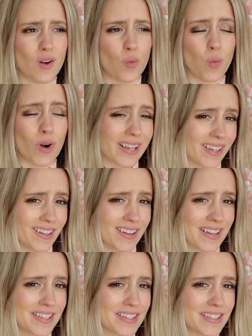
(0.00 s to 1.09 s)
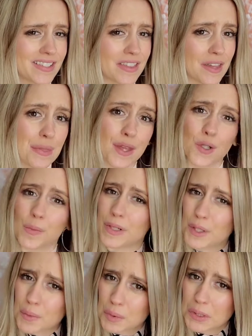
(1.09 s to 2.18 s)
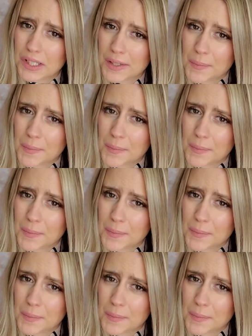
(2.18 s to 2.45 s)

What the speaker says: recognize that they are being a bully